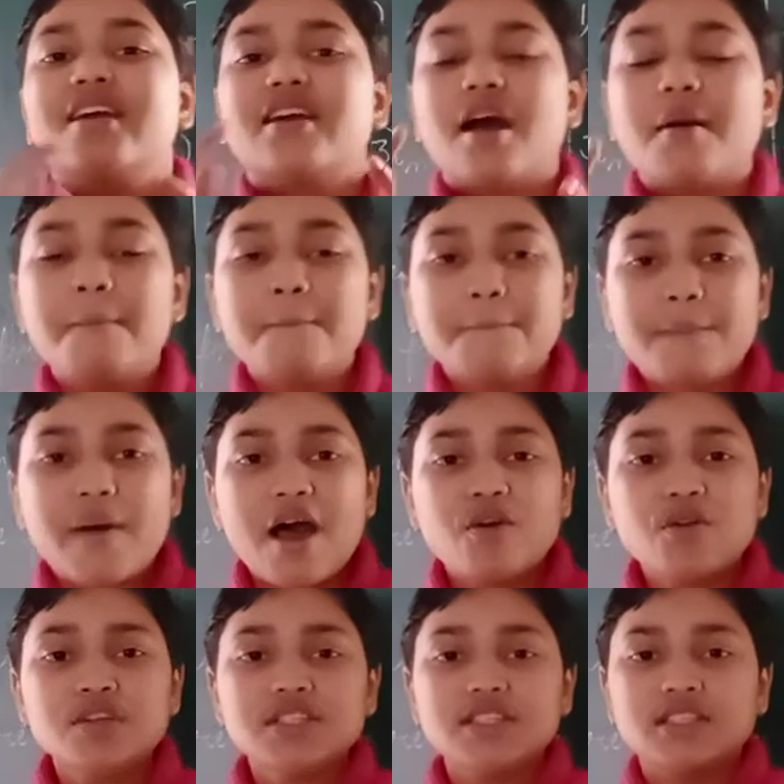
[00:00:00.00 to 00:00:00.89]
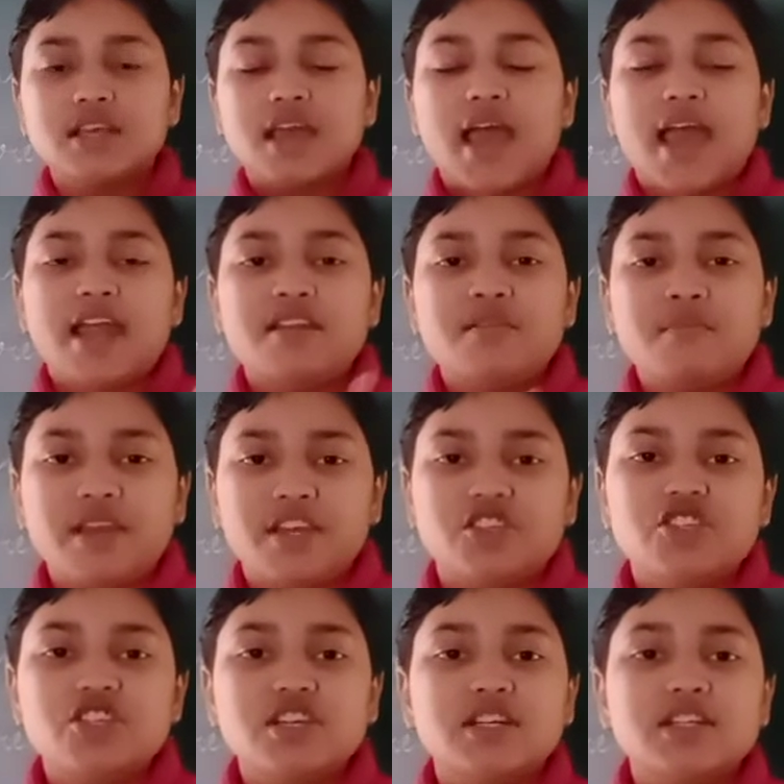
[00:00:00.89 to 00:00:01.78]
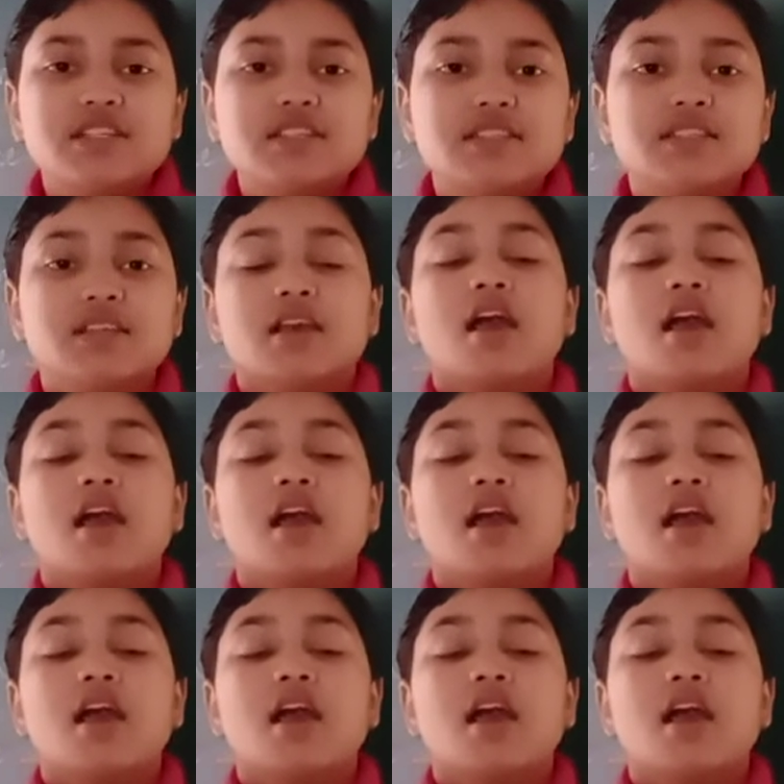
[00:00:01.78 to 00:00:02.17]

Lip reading: compounds and mixtures.